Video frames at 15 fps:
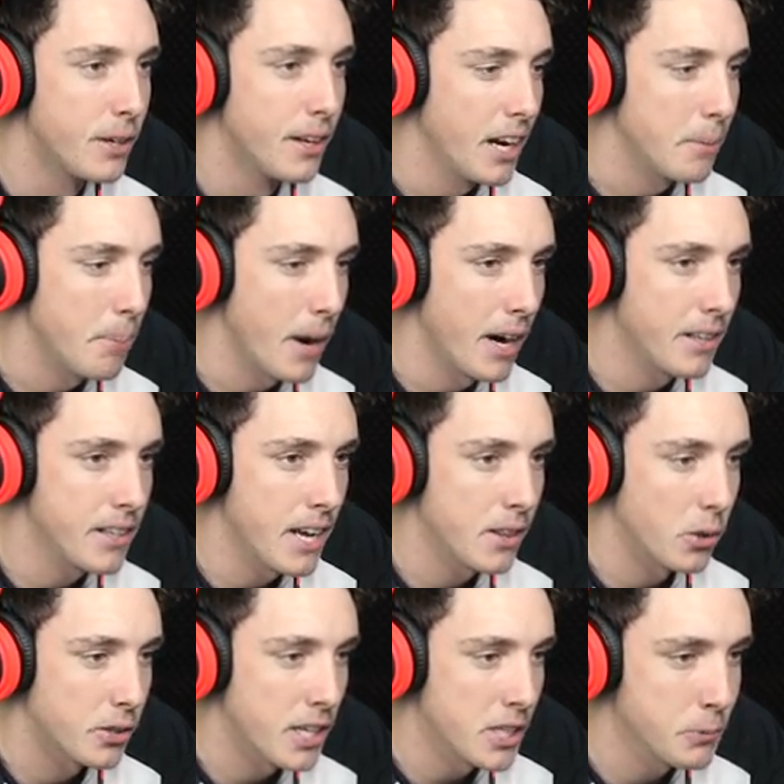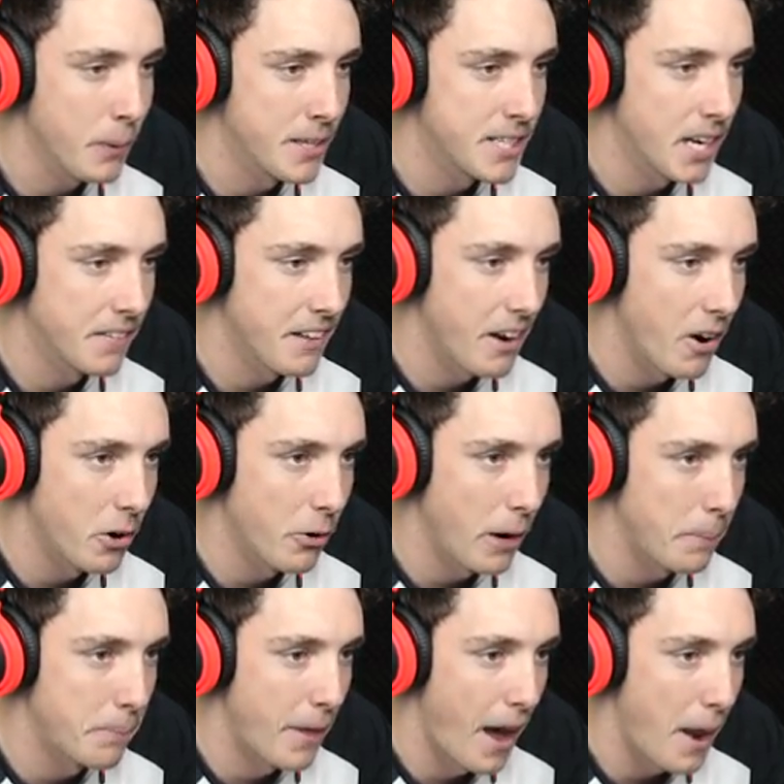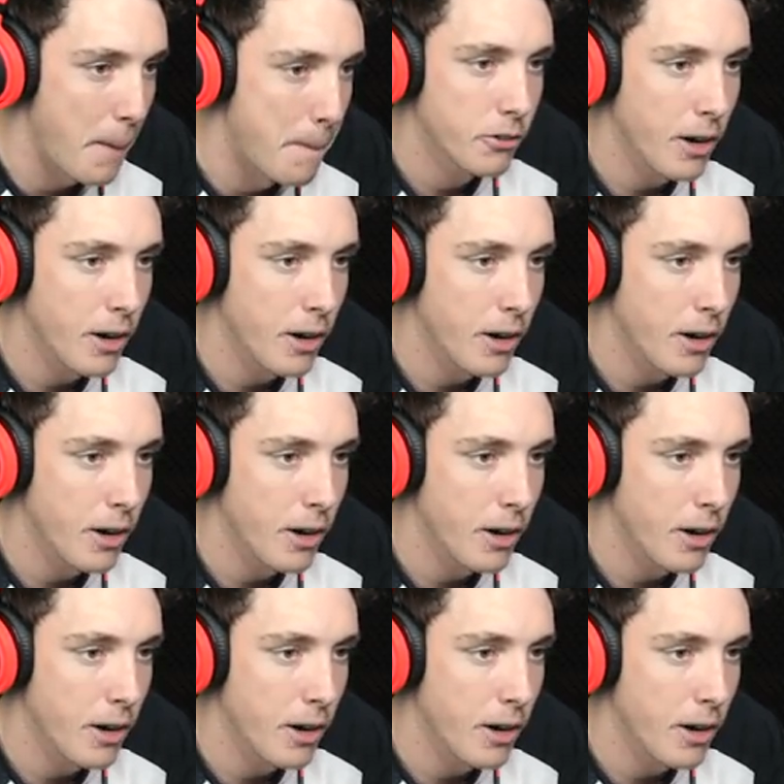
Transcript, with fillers: And apparently, yeah, look, there's one down there. I'll grab that.